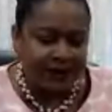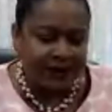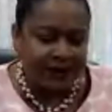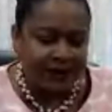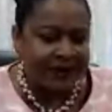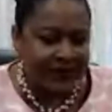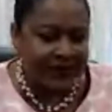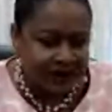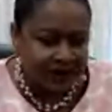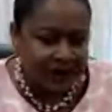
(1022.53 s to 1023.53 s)
let's say on a
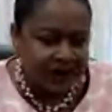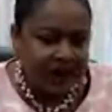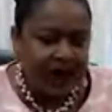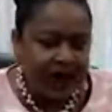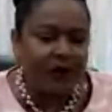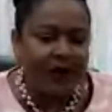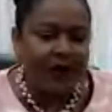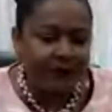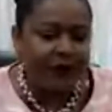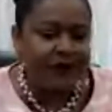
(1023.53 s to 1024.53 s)
Saturday, and would
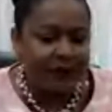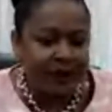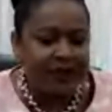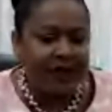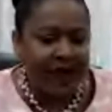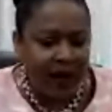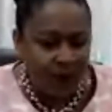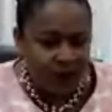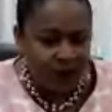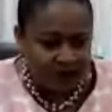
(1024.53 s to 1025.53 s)
help you to build your
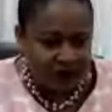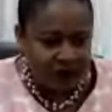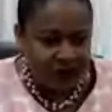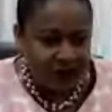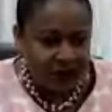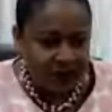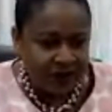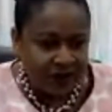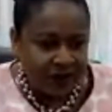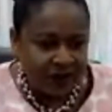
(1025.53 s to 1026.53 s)
house
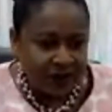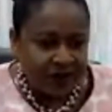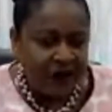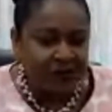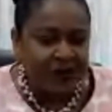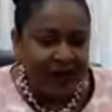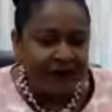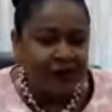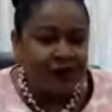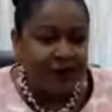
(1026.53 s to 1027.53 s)
they would
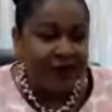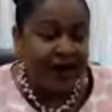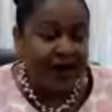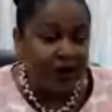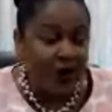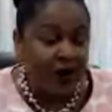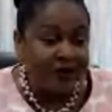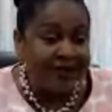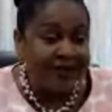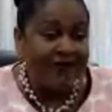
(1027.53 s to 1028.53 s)
help you to build the, your
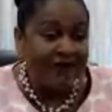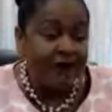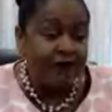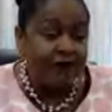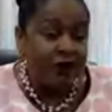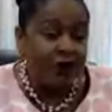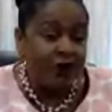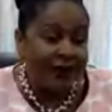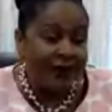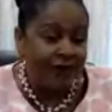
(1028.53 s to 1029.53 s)
house, even if you did
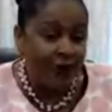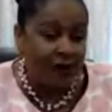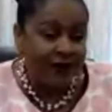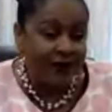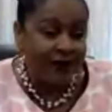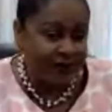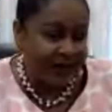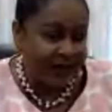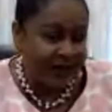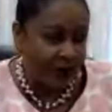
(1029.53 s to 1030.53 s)
not have one, they
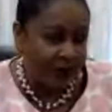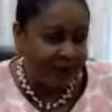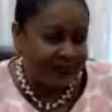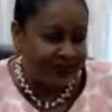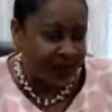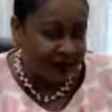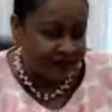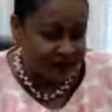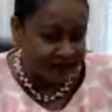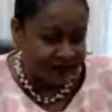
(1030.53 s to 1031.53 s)
didn't have one
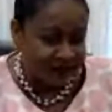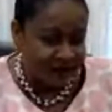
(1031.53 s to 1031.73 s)
themselves.